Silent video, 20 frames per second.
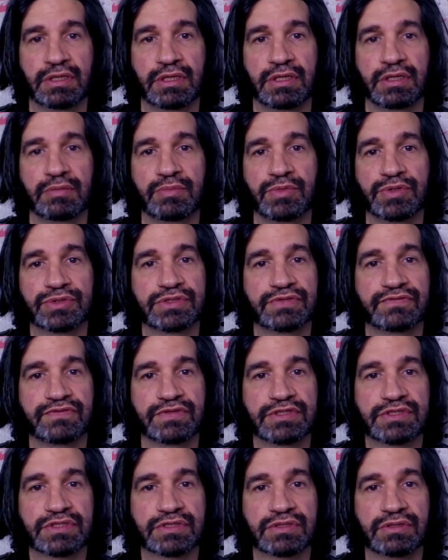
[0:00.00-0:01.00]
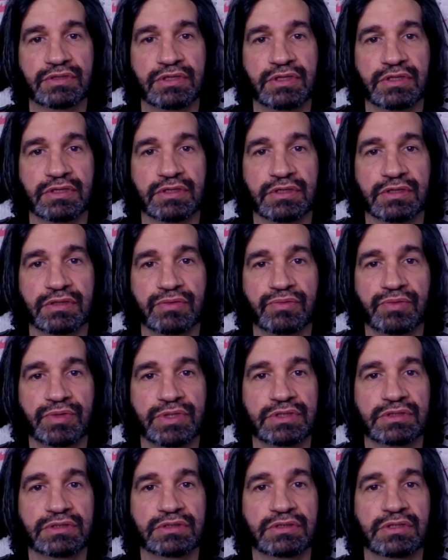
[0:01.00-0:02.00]
most of us
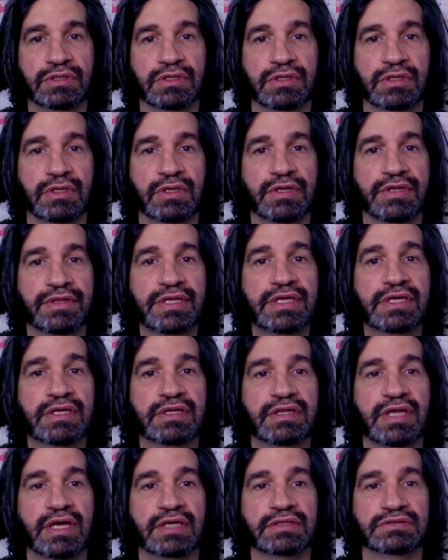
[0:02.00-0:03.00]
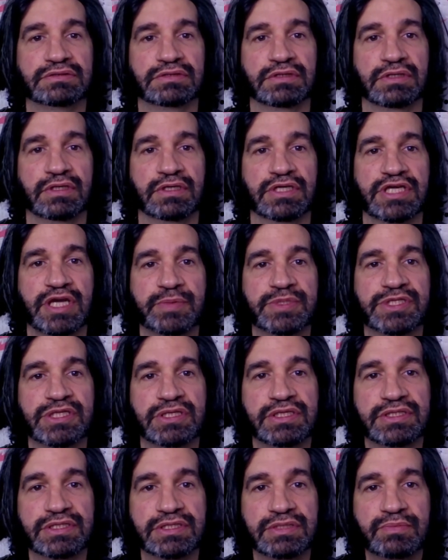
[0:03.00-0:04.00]
will think that
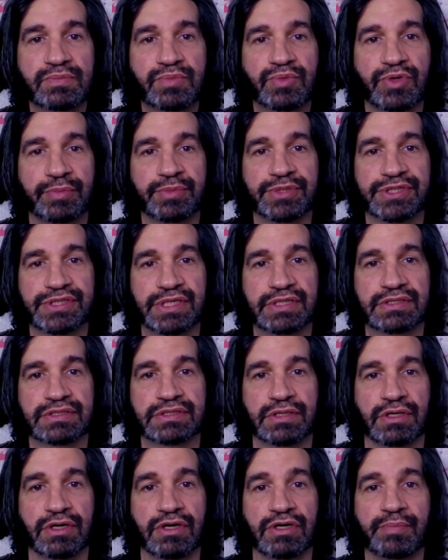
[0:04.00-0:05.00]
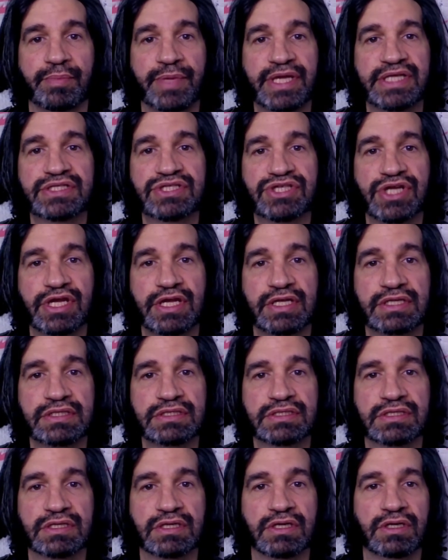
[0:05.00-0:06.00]
capitalism represents our best
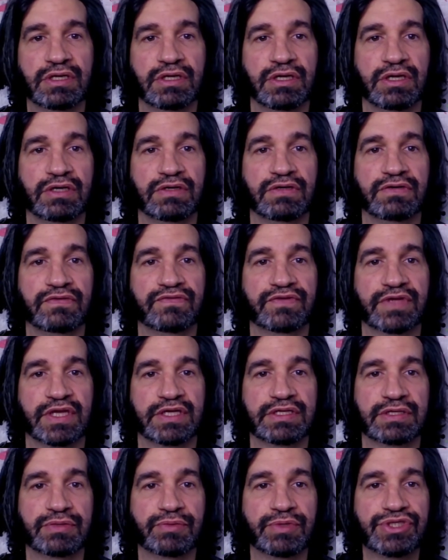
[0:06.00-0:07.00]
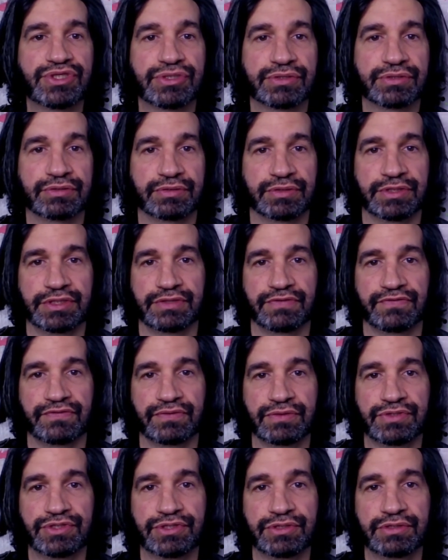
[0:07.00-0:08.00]
chance of getting richer in the
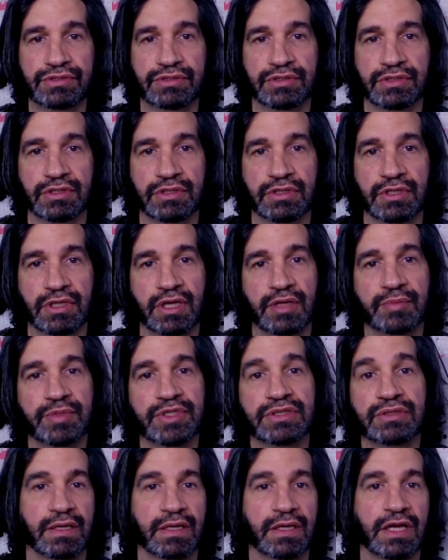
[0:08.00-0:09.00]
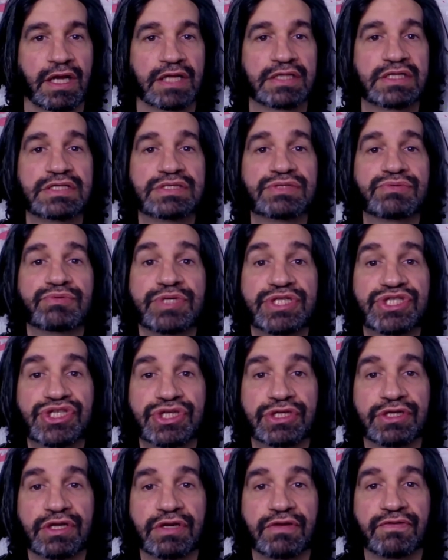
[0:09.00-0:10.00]
future. I mean, at least rich
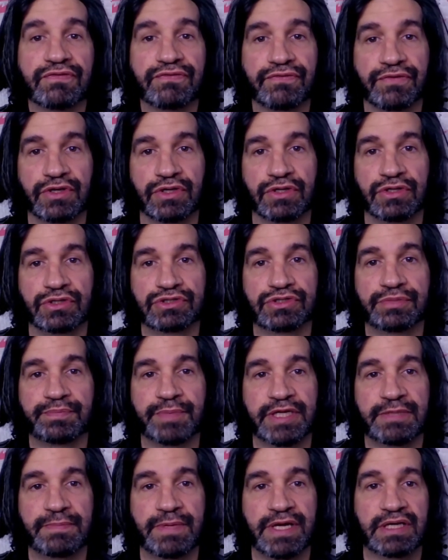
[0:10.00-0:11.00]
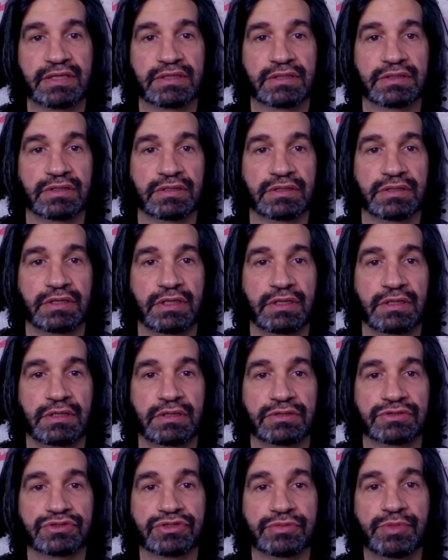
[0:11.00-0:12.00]
enough to pay back
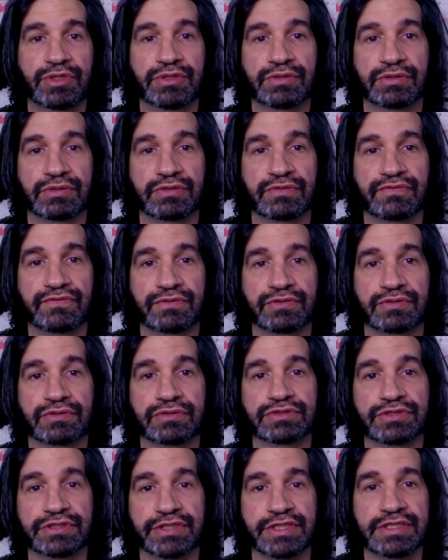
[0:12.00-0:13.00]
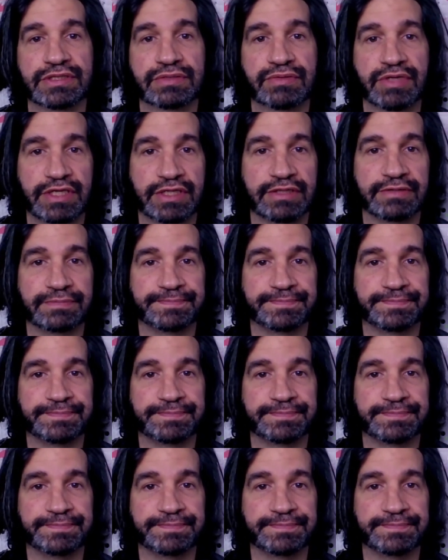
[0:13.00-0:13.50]
tomorrow for today's credit.